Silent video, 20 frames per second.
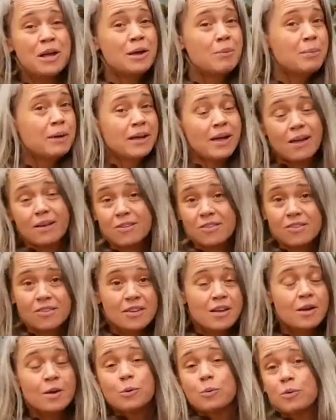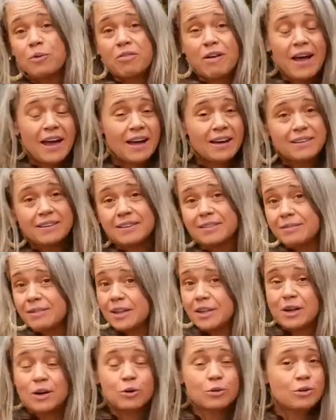because we've had,
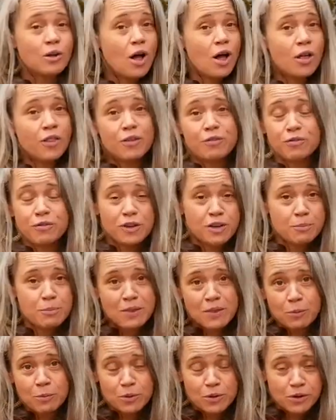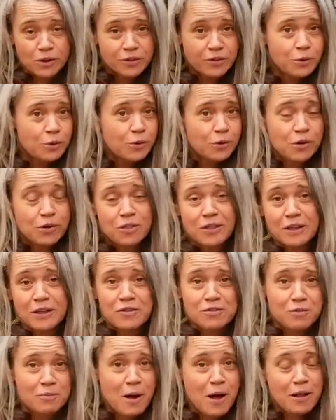you know, all the freedom in the world to order things
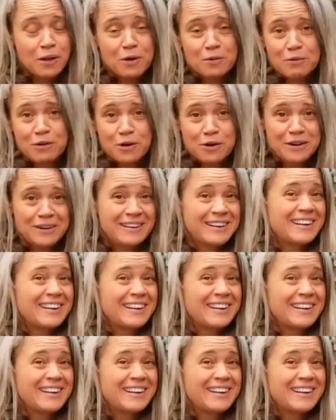from all over